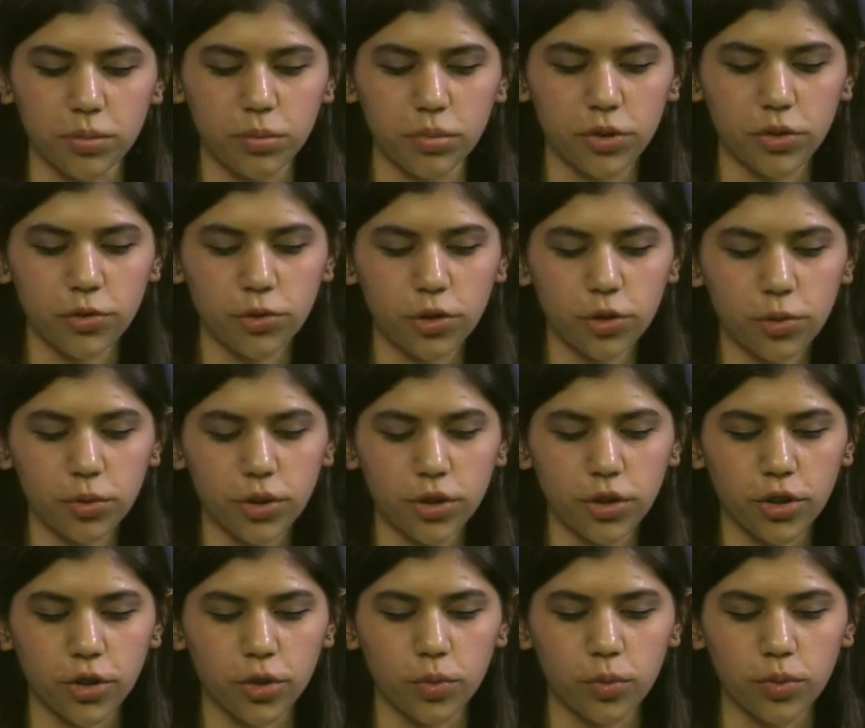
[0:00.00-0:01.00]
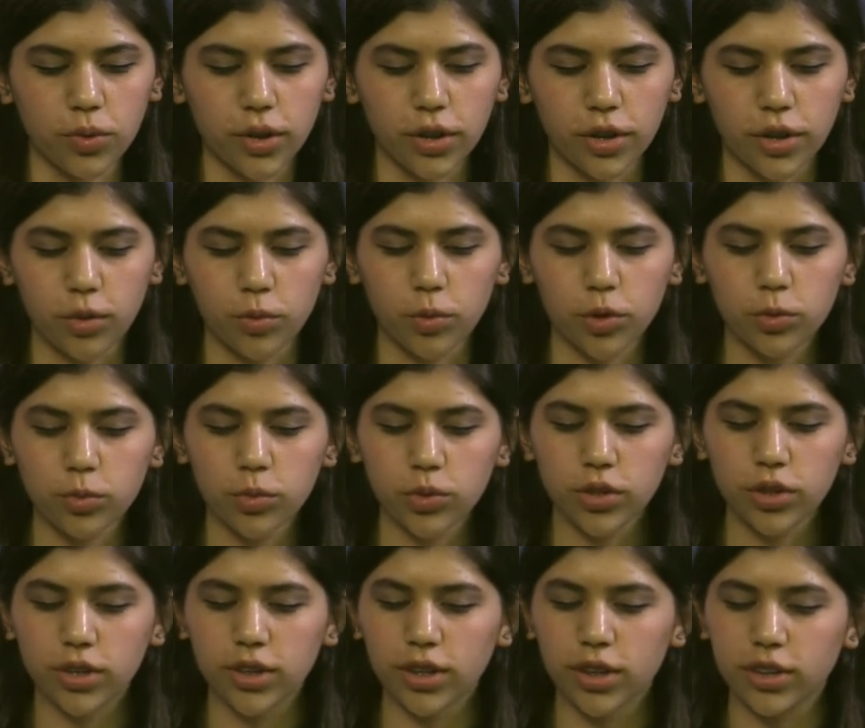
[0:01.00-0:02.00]
before we go, uh, what would
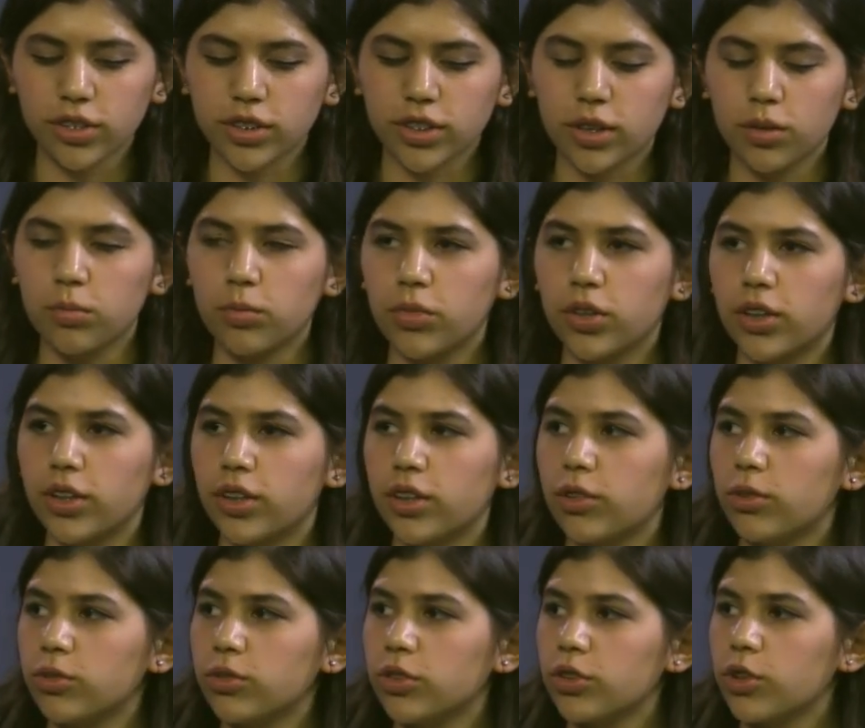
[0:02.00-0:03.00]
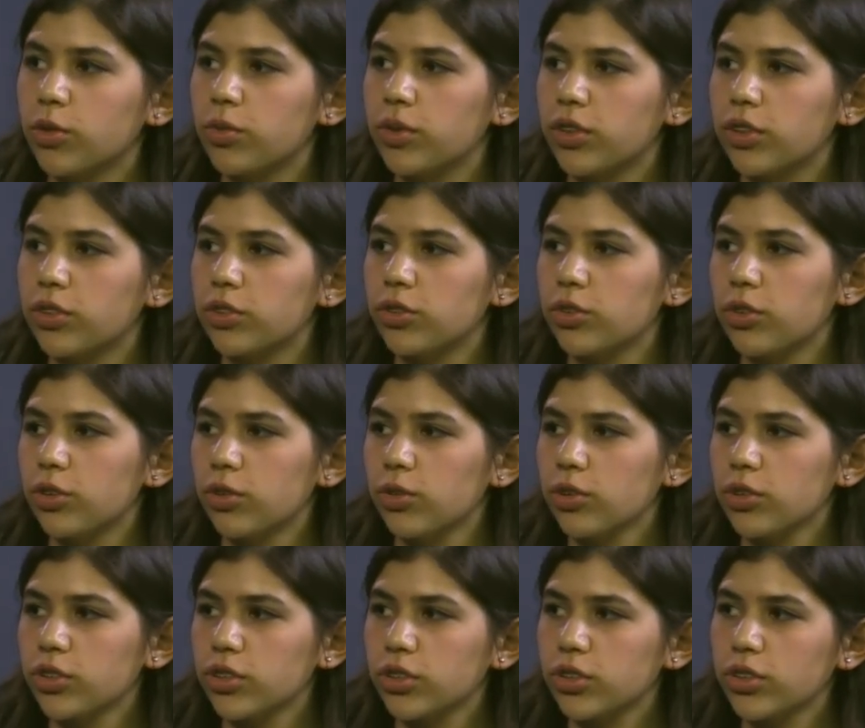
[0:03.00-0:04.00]
you tell someone who's going into
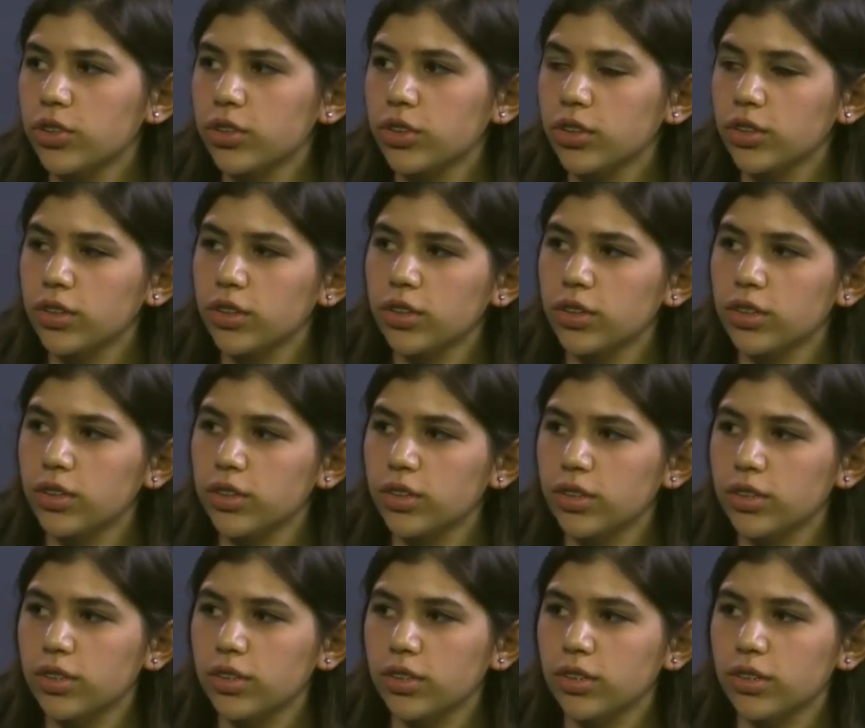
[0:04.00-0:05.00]
OSH? To